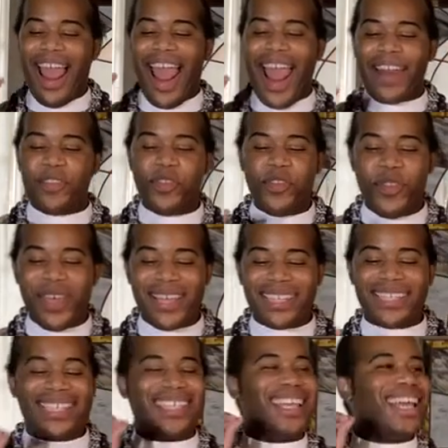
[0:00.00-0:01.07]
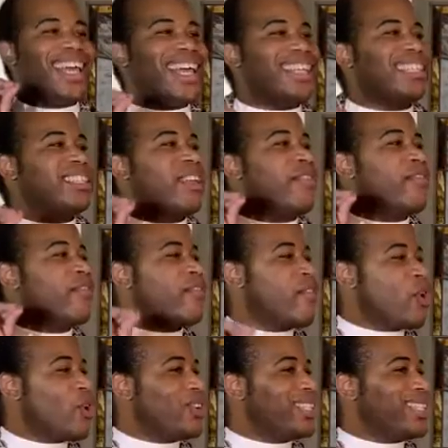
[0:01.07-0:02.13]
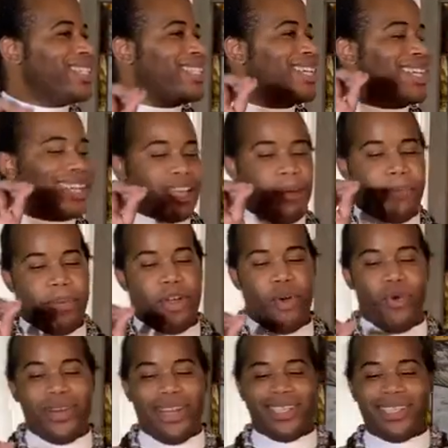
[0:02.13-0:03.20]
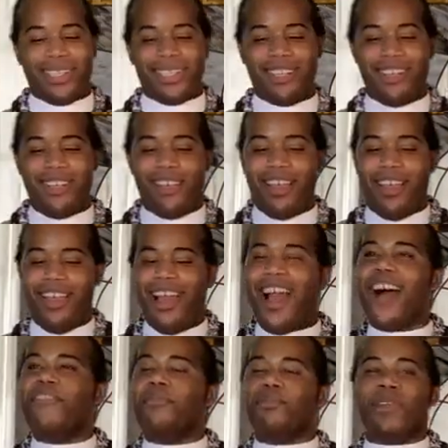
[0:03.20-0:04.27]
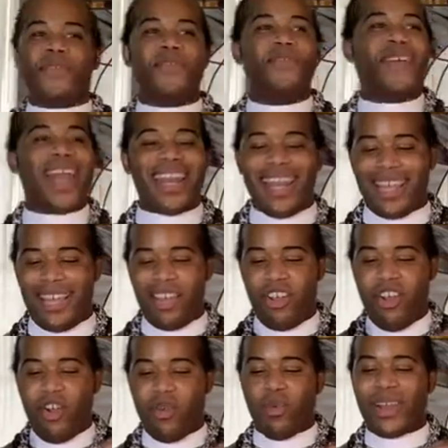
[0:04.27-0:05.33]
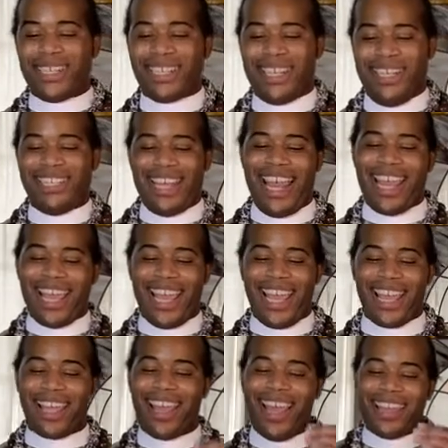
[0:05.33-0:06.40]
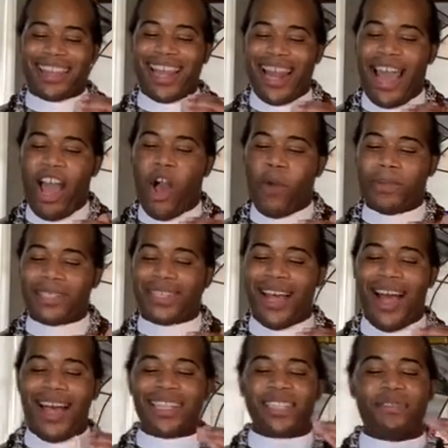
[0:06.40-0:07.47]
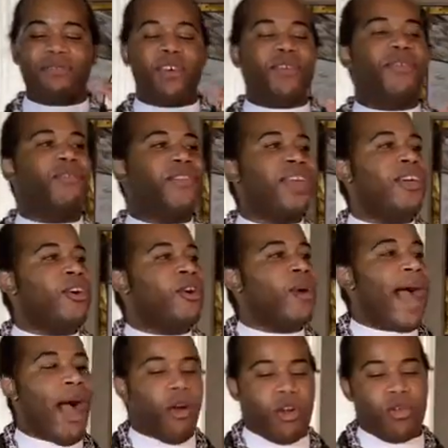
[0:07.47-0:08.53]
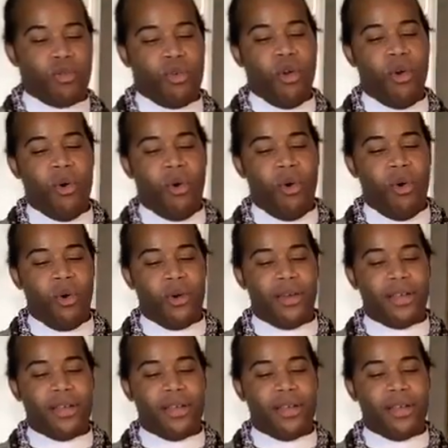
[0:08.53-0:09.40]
And this is the first component of prophetic risk-taking that helps us fulfill our role